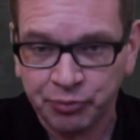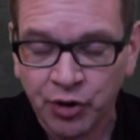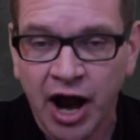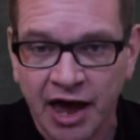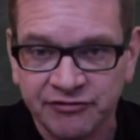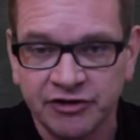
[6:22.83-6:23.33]

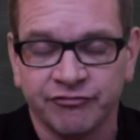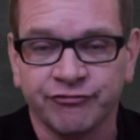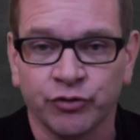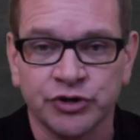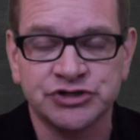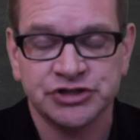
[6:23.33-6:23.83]
private
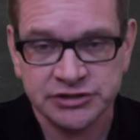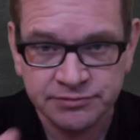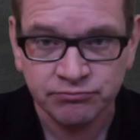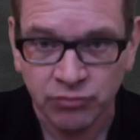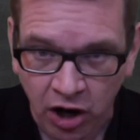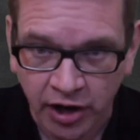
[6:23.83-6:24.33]
forces,
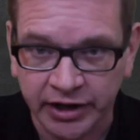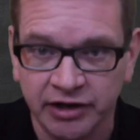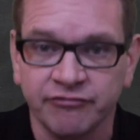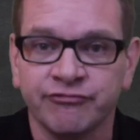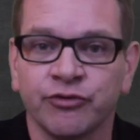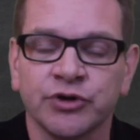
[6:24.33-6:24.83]

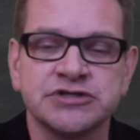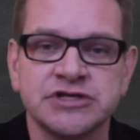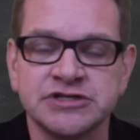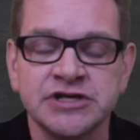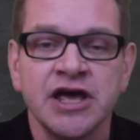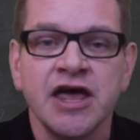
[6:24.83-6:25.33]
market
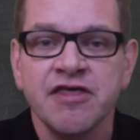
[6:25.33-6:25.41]
forces.